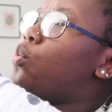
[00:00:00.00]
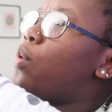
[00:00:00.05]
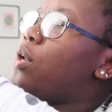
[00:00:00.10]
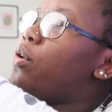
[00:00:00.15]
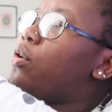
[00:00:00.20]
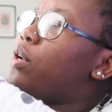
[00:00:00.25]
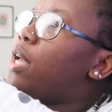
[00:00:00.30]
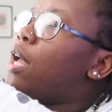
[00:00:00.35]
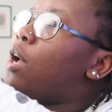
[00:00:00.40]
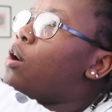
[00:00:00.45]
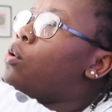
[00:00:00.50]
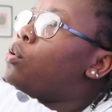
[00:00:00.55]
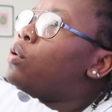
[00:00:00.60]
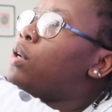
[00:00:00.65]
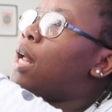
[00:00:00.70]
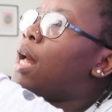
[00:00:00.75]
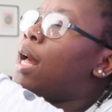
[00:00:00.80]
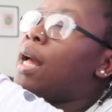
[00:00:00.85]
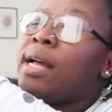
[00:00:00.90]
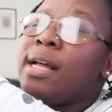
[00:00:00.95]
you when you get
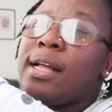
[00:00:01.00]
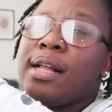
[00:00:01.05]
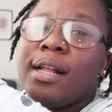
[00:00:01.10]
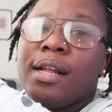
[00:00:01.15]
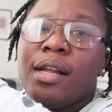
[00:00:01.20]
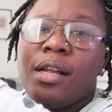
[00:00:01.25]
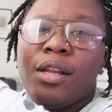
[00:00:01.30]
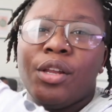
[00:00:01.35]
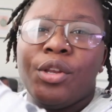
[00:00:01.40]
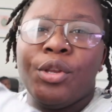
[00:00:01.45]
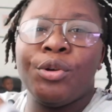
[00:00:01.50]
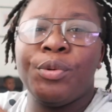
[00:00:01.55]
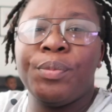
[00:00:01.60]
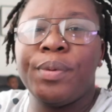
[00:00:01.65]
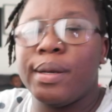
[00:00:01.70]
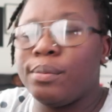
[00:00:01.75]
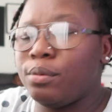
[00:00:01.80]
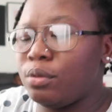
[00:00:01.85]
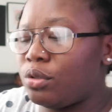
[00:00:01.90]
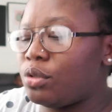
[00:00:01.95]
older, you'll
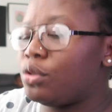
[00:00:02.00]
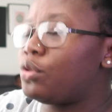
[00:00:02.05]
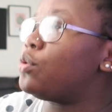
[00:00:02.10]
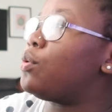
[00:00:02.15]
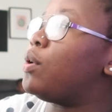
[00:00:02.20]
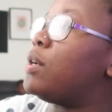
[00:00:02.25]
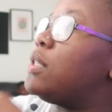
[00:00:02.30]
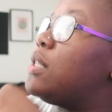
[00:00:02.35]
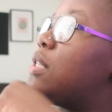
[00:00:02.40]
be able to do all